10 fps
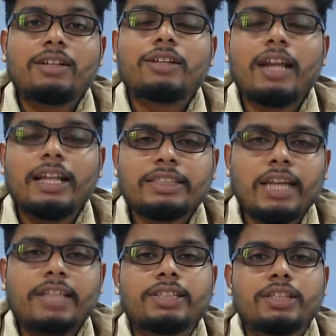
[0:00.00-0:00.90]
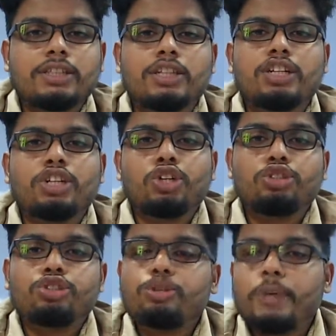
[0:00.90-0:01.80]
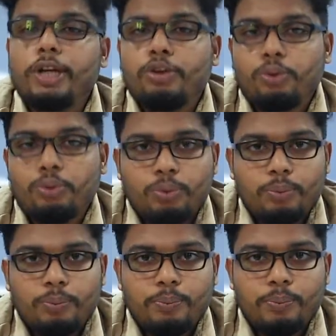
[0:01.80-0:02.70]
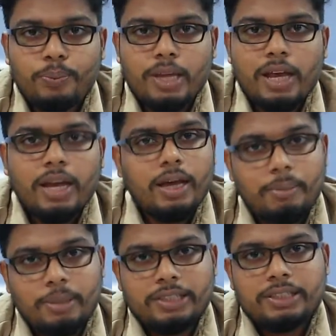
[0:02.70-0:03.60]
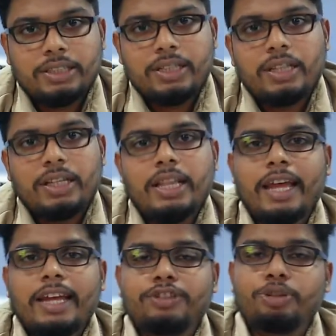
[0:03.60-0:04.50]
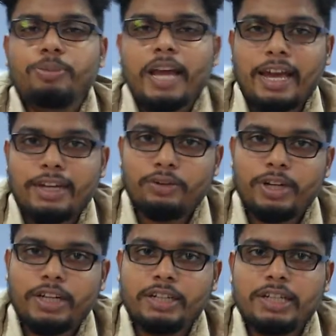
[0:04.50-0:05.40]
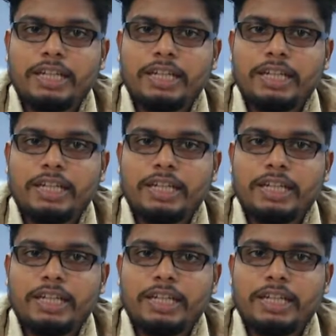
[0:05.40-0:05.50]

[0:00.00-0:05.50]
the transaction should be true, means that it should be accurate.